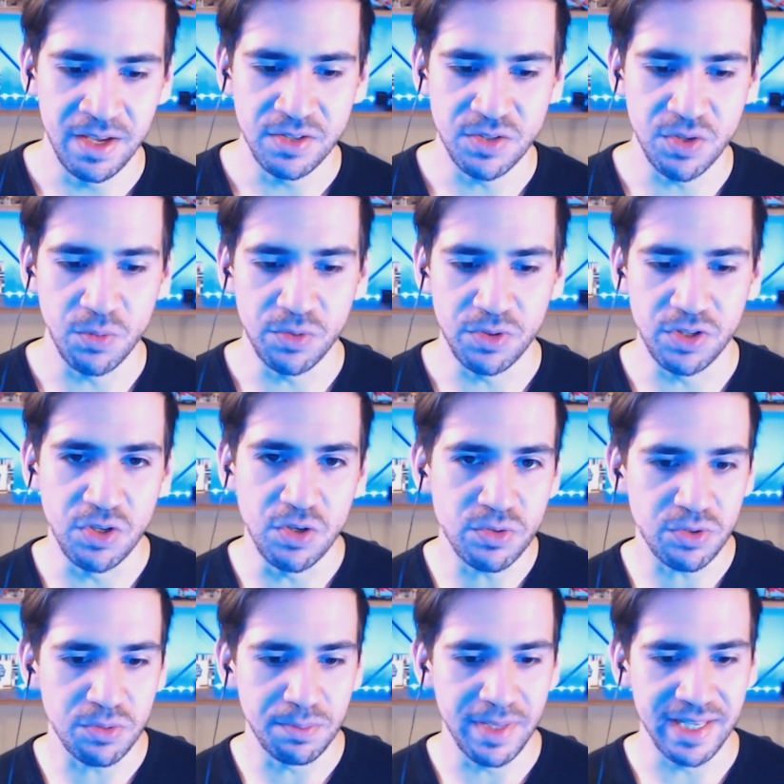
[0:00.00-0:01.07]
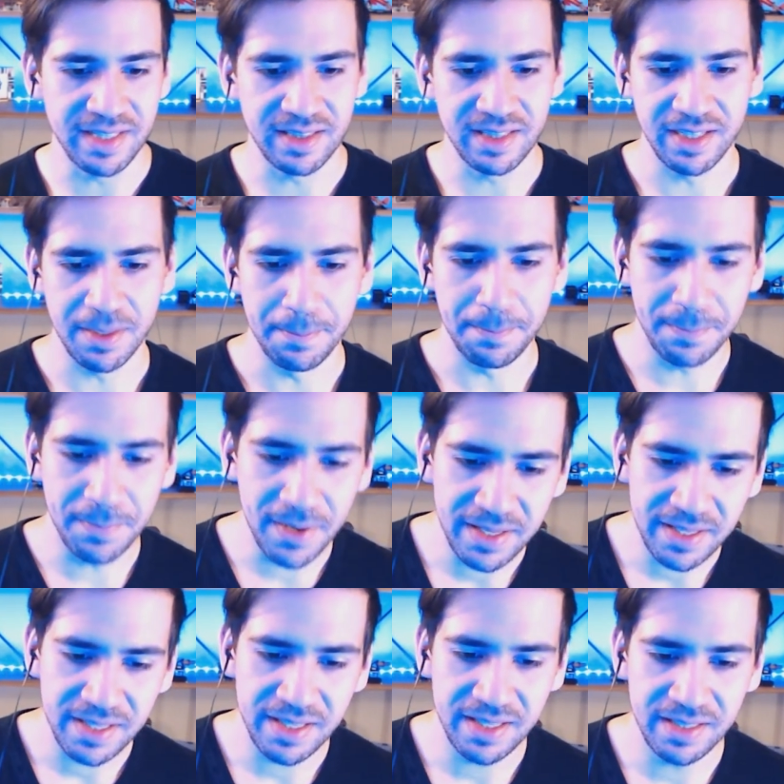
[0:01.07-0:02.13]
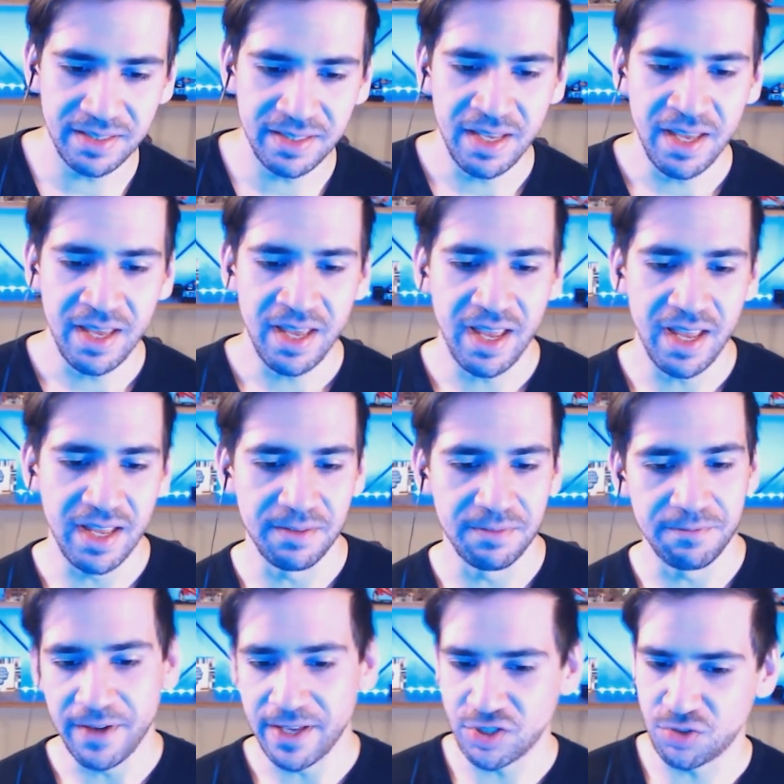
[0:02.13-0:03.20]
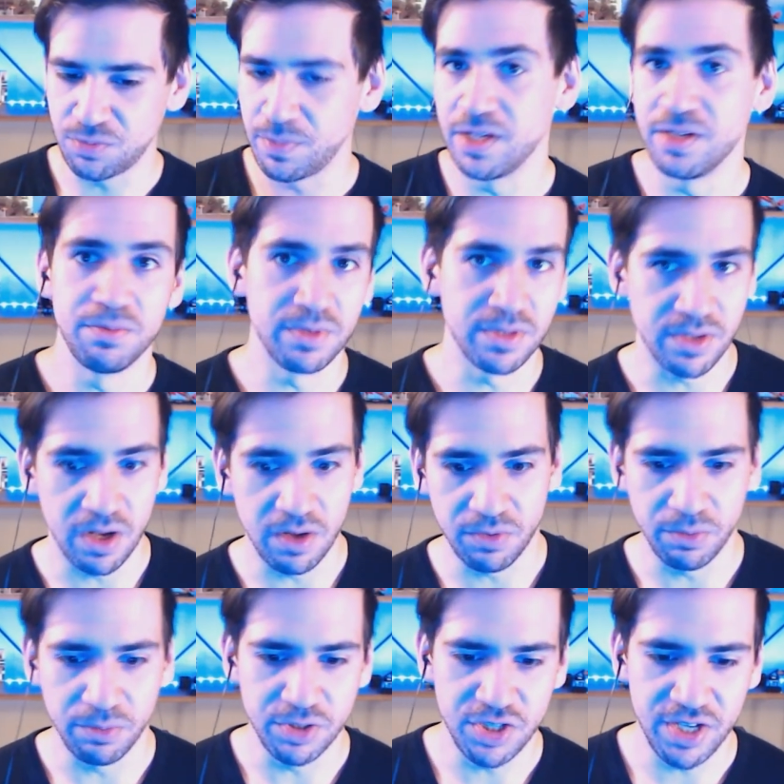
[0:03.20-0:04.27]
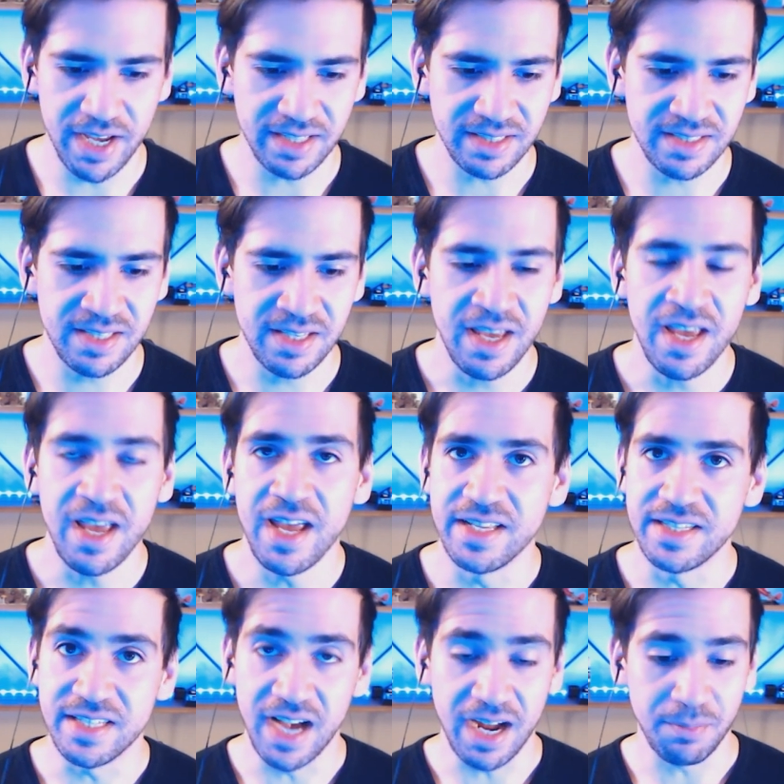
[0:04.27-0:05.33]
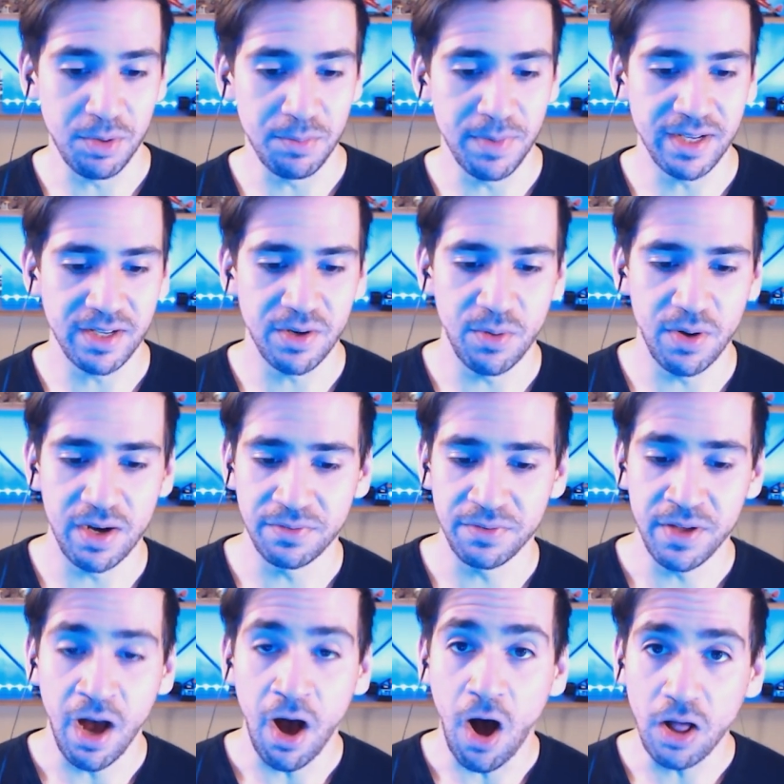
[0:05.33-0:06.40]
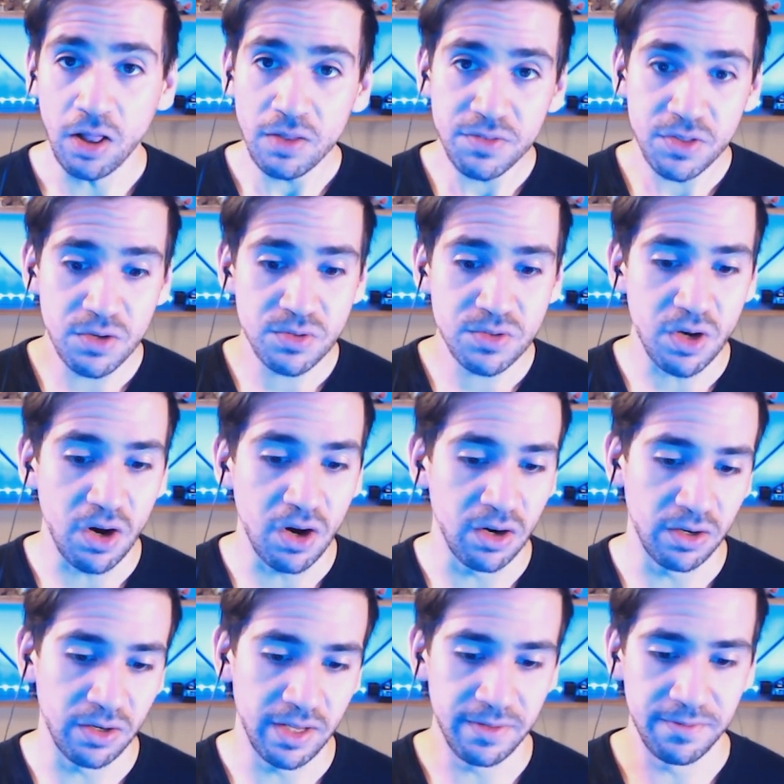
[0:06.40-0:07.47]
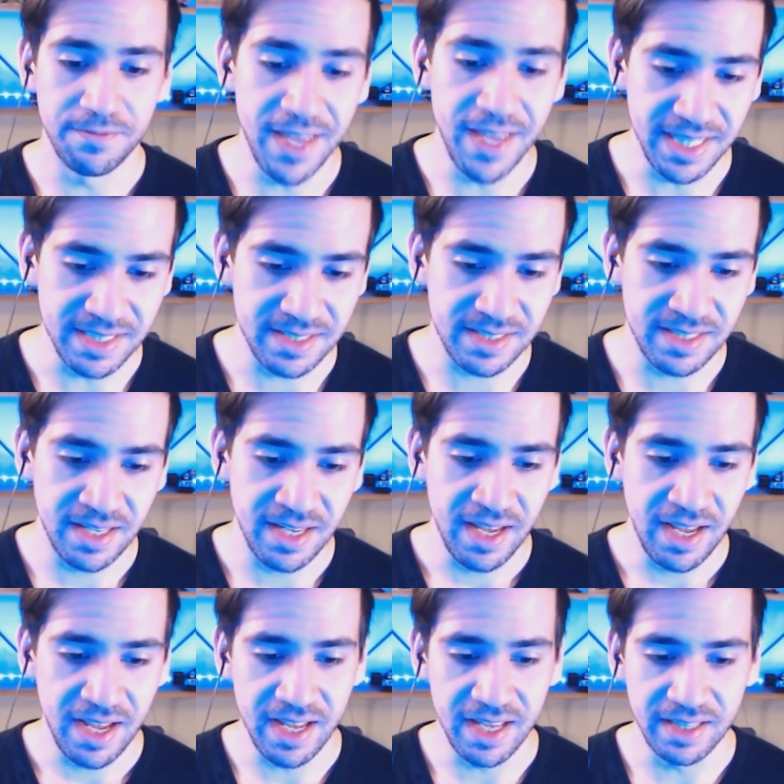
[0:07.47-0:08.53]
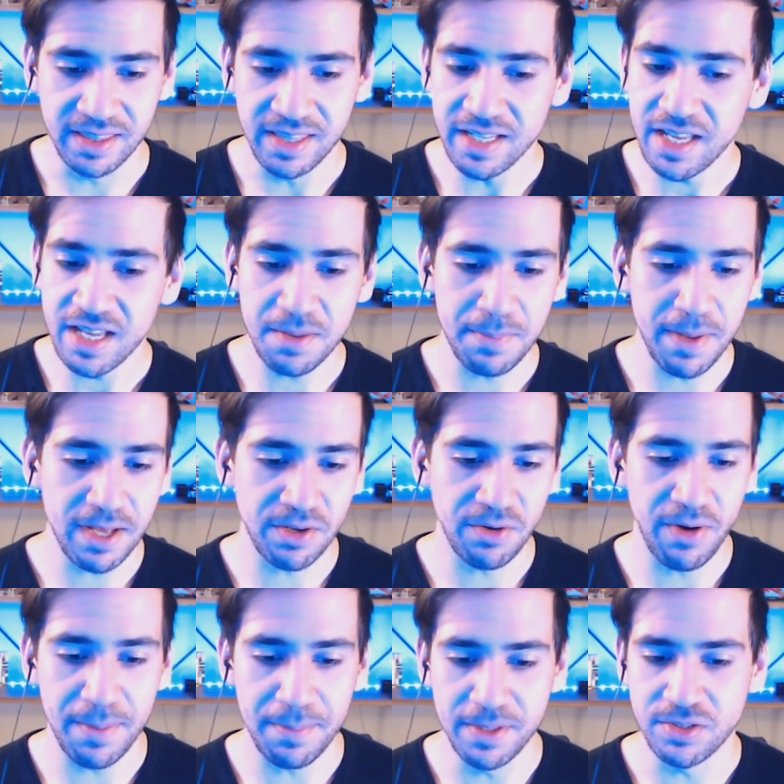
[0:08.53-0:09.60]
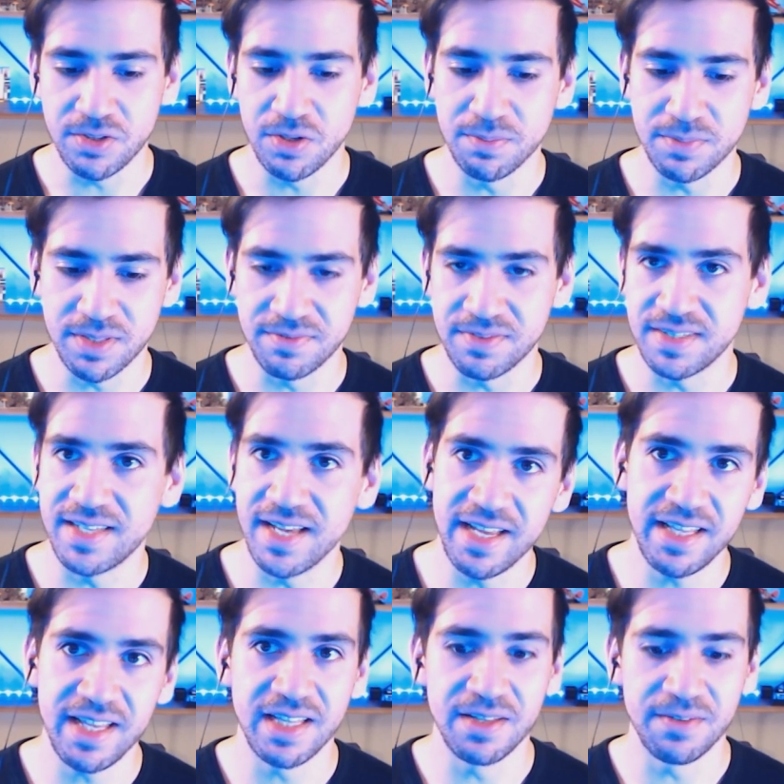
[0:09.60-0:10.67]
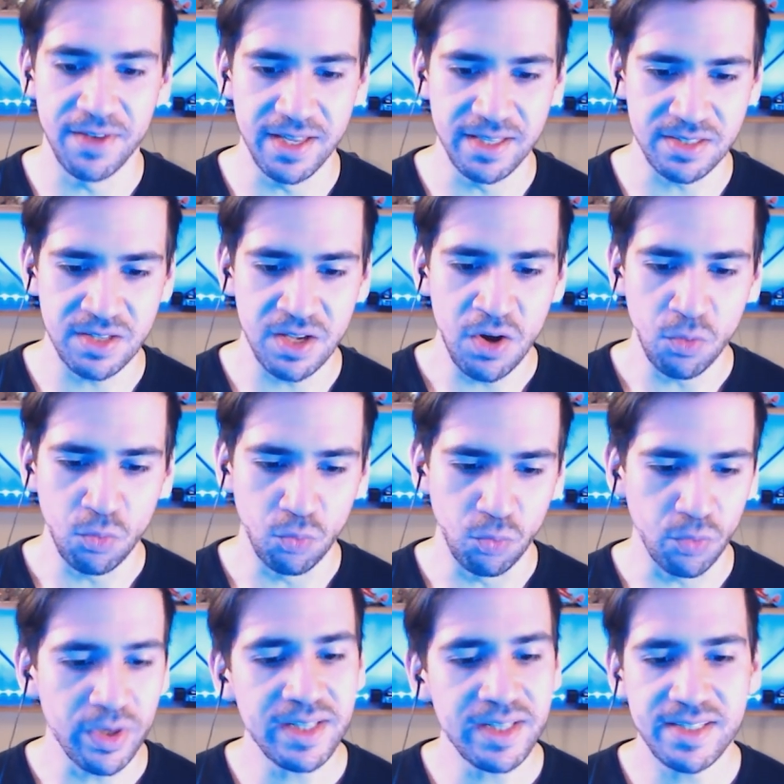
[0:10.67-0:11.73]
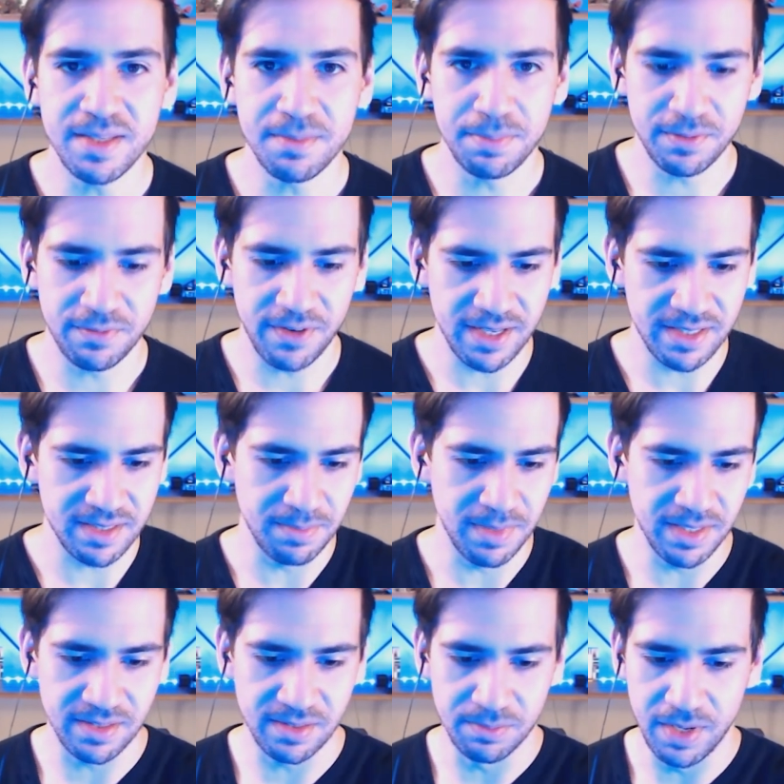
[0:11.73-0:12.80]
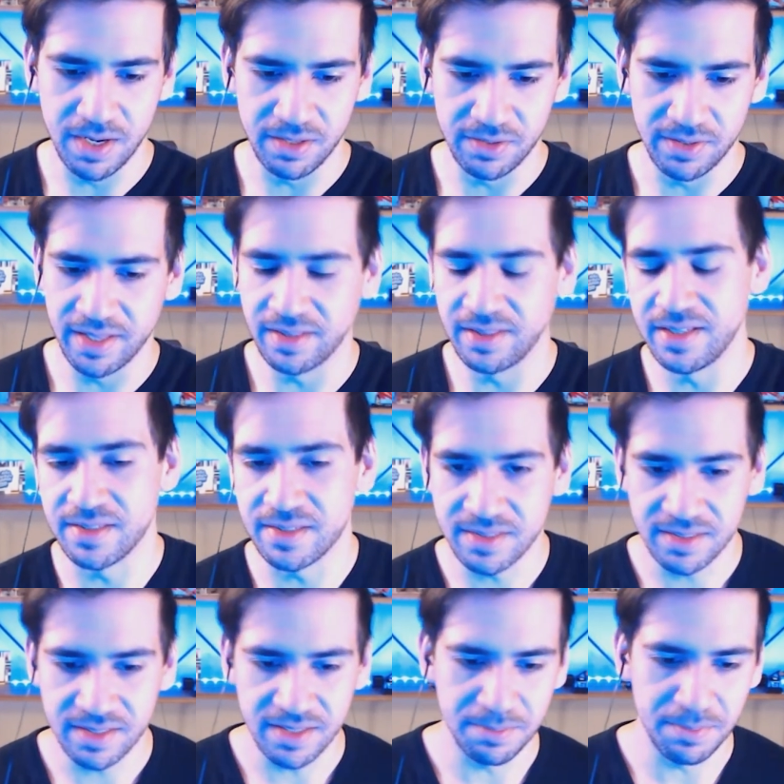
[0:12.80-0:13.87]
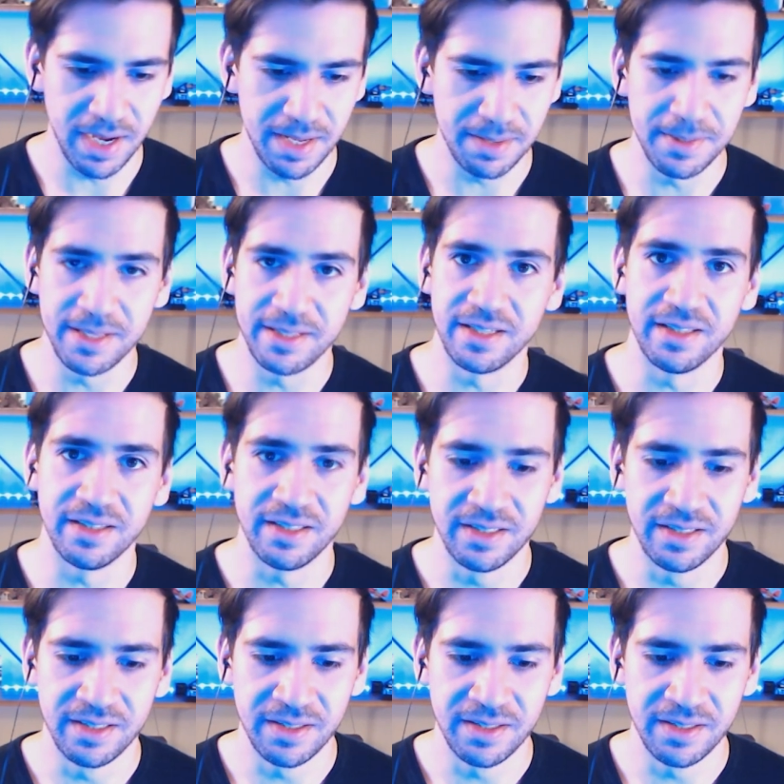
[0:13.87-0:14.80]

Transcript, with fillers: So the user may click a button, a fetch may resolve or reject, a timer might go off. All of those are events. And thinking about your app in terms of state and events really simplifies the mental model, at least in my opinion.